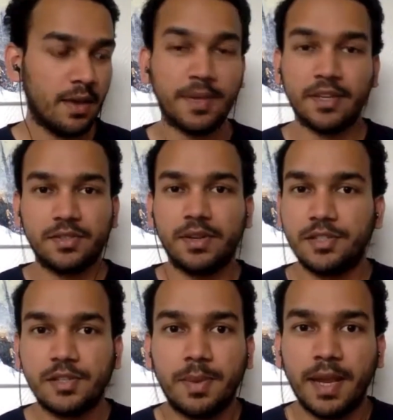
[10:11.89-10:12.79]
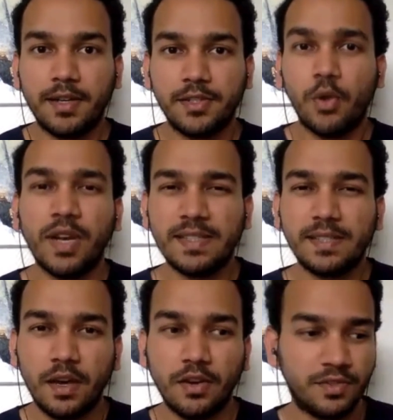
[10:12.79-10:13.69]
because traditional players only
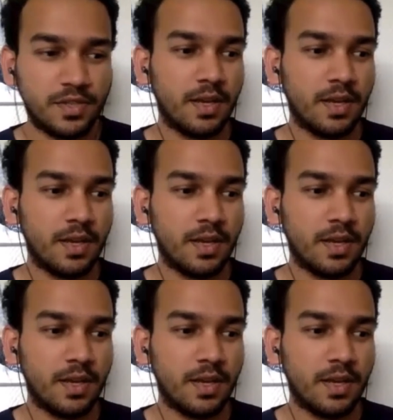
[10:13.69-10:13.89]
served,